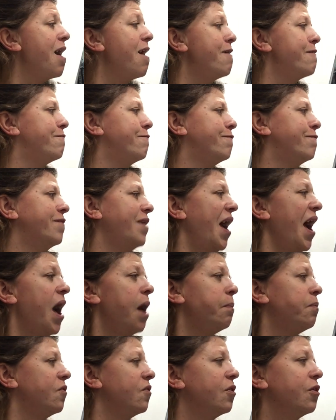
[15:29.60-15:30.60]
ever,
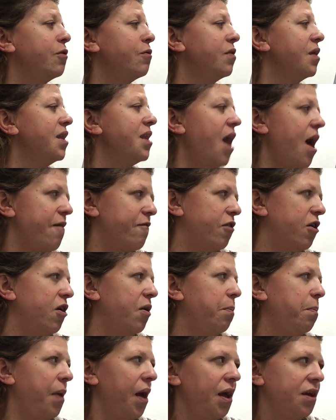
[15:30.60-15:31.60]
absolutely
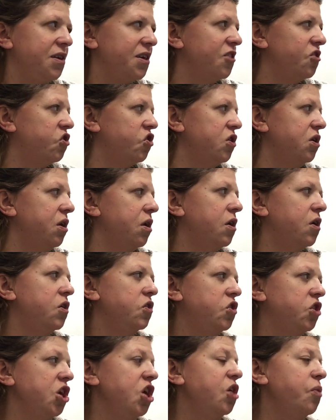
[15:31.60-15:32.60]
never pay attention
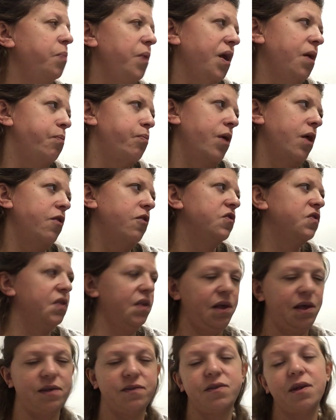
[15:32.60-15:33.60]
to your big brother's
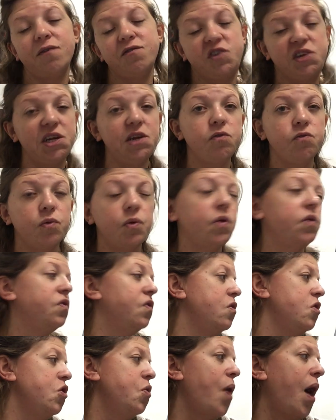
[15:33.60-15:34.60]
list of 10
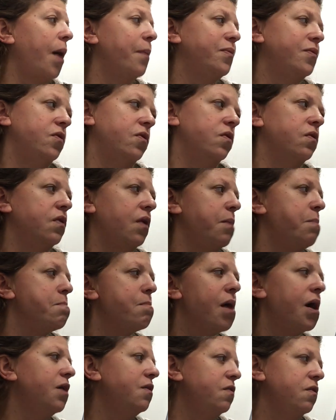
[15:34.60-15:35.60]
rules you absolutely
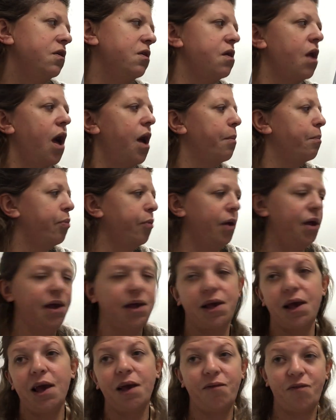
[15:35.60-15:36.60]
must not
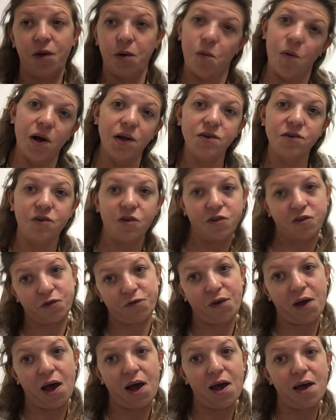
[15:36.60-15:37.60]
break if you want to
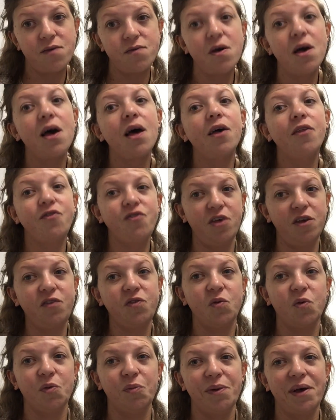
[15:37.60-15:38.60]
survive the
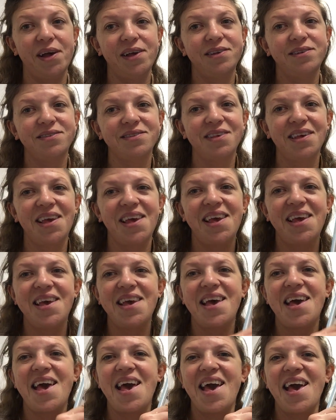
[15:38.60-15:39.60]
school bus."
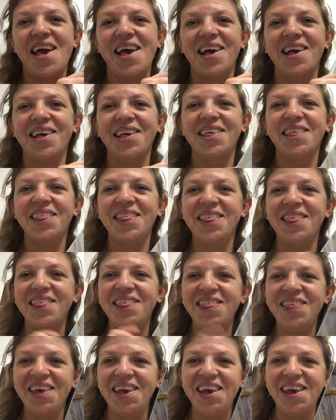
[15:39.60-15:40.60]

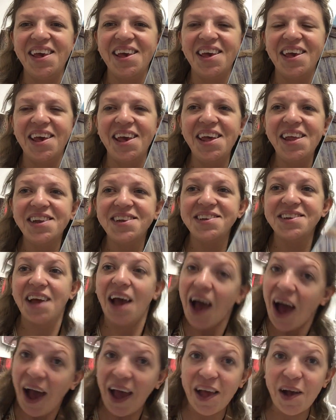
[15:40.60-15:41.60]
The end.
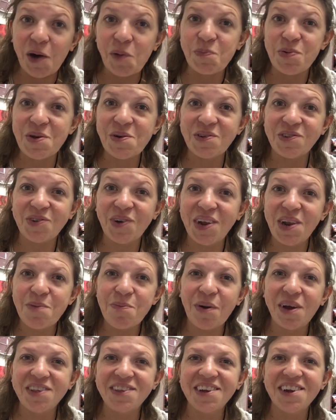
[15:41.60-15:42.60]
I hope you enjoyed it,
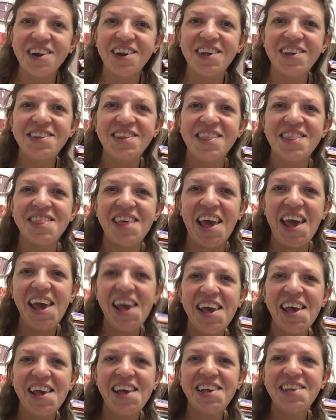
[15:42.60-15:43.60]
boys and girls.
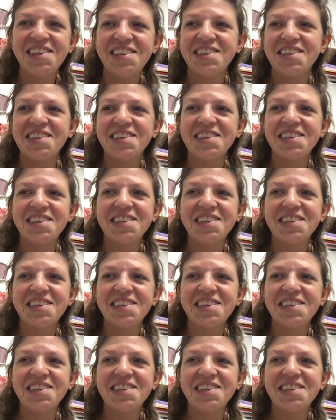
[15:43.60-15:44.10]
Thanks.